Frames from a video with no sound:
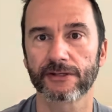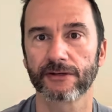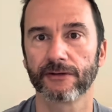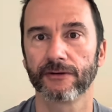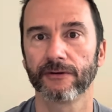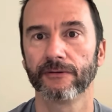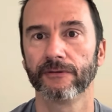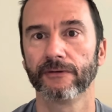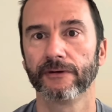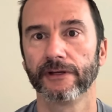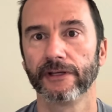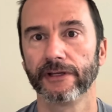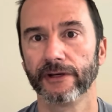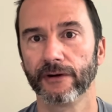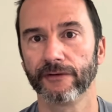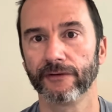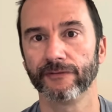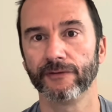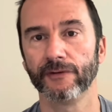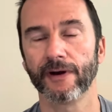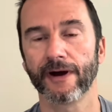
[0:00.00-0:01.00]
So,
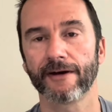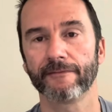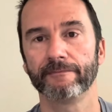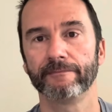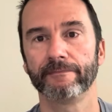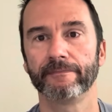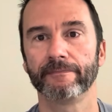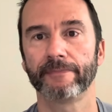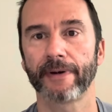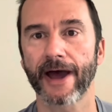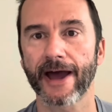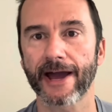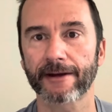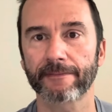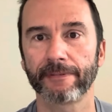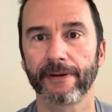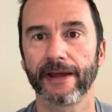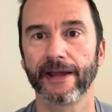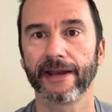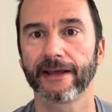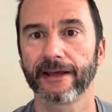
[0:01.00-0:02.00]
if you have back
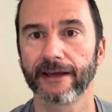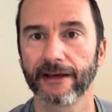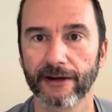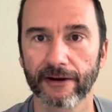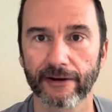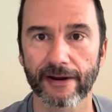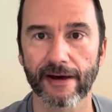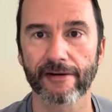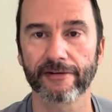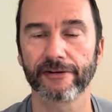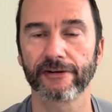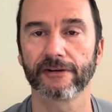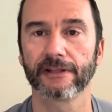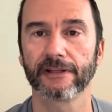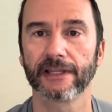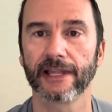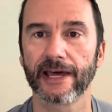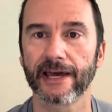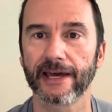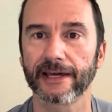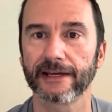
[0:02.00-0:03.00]
pain, it could go down your
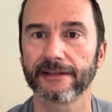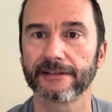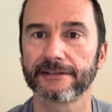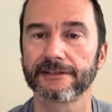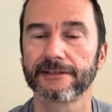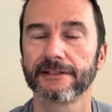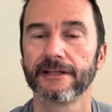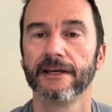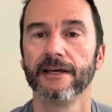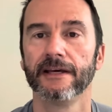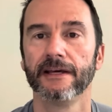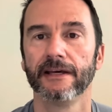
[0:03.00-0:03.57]
legs.